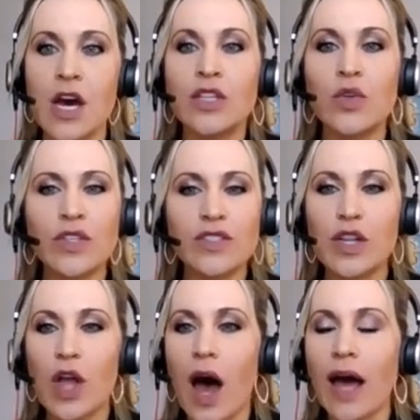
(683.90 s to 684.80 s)
So there's a
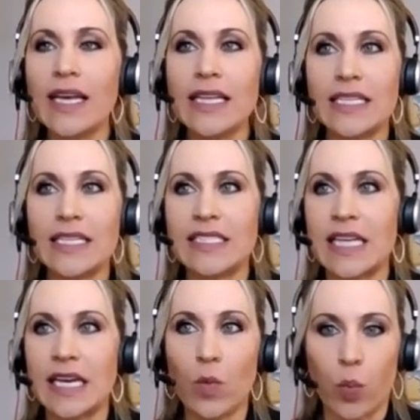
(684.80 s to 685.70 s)
lot in the
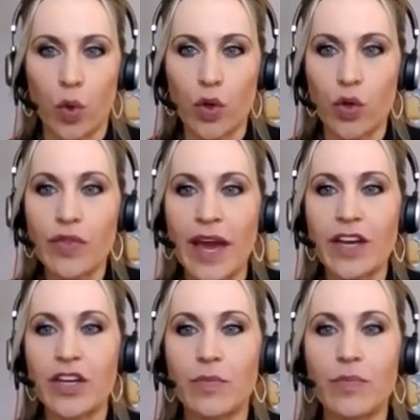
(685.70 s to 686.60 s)
estate world that
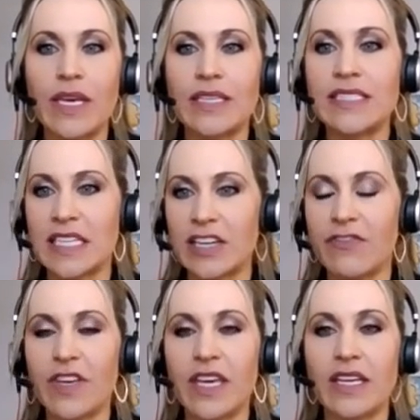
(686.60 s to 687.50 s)
could be
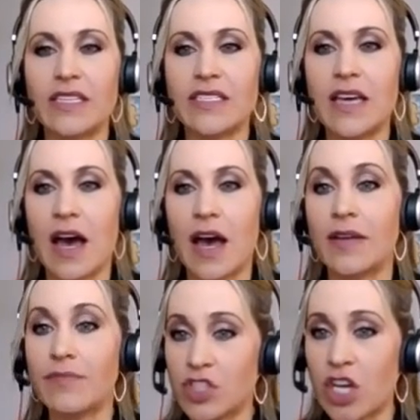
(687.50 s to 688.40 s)
significant
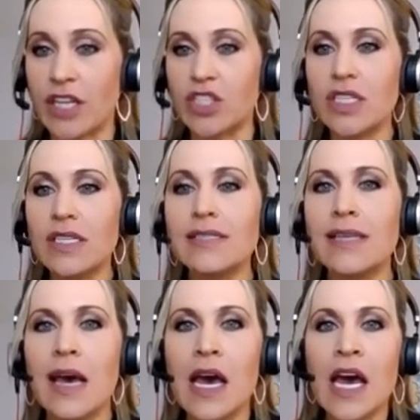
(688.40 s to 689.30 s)
changes.
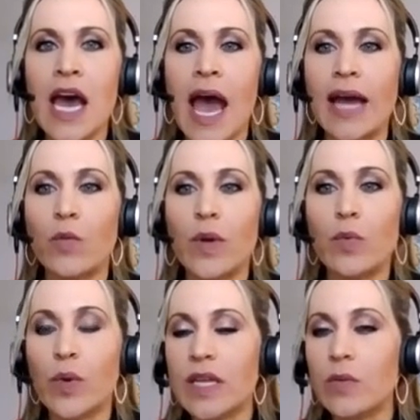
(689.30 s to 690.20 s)
And we
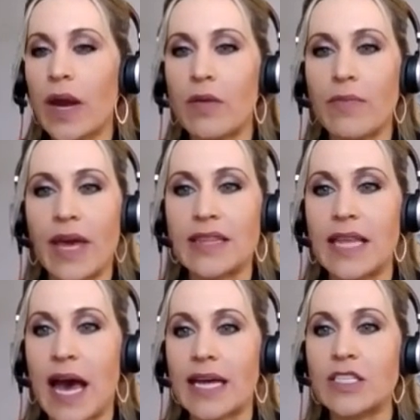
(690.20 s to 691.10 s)
really recommend
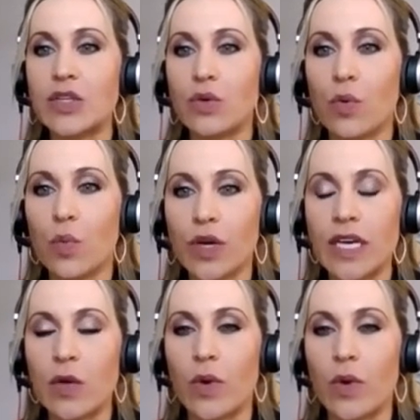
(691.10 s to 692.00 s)
that you're
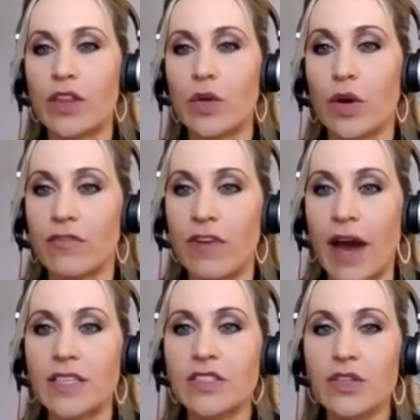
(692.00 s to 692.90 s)
working with your
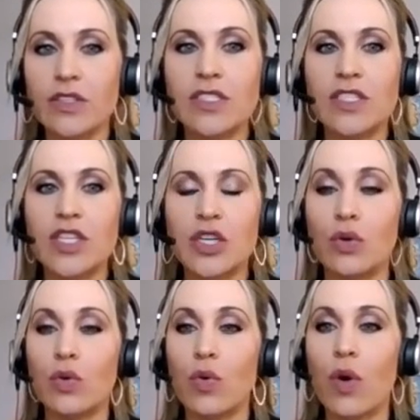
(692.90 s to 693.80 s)
advisors
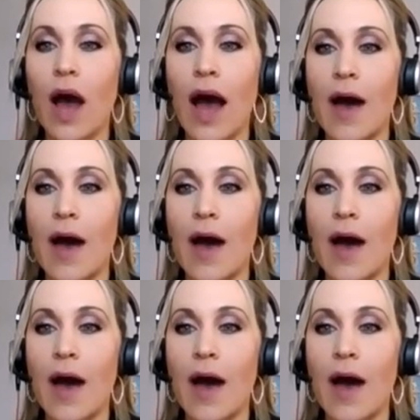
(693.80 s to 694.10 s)
to